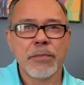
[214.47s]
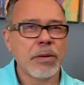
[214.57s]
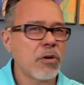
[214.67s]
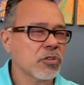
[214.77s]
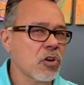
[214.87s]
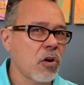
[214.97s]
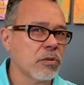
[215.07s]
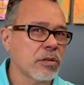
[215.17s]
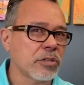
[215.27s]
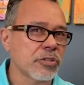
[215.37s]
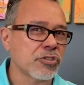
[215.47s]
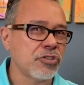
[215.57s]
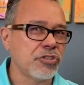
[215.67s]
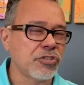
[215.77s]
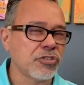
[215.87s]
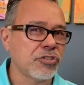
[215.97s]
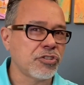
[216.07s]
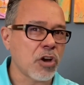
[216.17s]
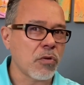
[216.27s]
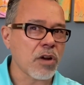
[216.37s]
but most homeowners
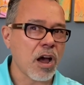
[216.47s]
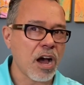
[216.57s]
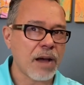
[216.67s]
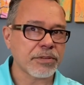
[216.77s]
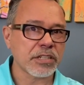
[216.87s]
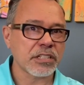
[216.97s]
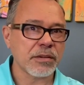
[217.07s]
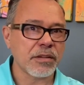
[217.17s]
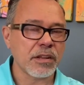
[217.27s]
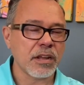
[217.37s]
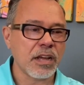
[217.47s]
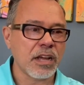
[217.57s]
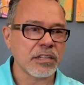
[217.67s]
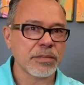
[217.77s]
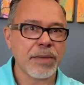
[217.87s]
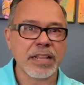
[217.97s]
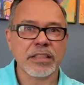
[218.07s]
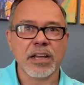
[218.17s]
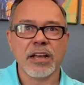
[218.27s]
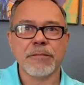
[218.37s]
don't opt to paint
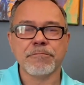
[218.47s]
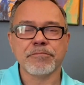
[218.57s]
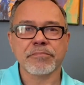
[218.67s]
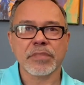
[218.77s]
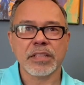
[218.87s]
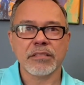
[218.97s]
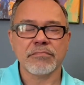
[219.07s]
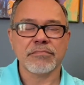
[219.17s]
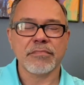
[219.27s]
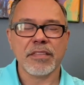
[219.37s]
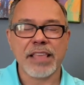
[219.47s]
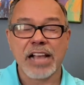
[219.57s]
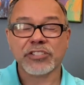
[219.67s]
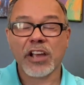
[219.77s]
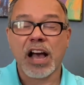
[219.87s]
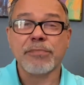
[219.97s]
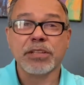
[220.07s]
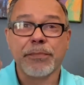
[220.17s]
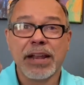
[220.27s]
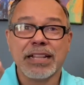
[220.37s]
they actually opt
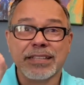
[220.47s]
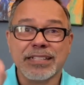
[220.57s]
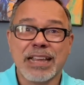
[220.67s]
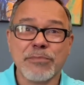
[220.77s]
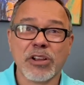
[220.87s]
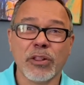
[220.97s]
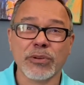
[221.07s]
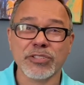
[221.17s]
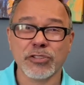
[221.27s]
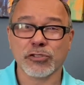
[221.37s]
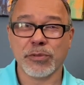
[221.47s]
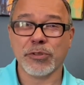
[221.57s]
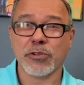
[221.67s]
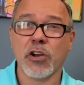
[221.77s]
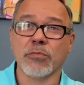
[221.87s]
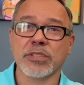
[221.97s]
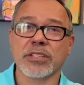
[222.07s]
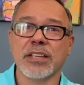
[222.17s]
to paint it the same color as the trim of their homes.